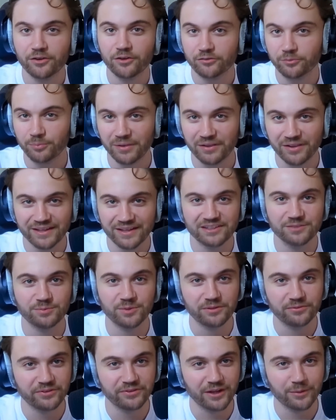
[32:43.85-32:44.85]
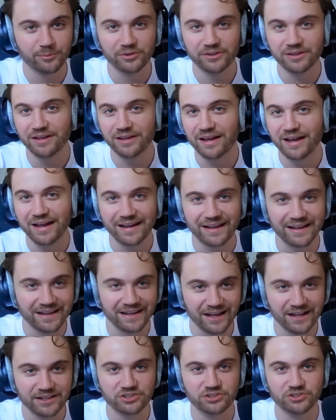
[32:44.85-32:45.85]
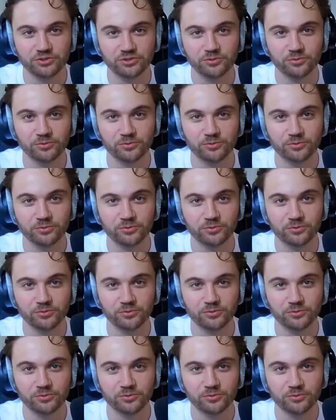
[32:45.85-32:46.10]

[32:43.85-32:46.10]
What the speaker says: For my Lightspeed family, I got you.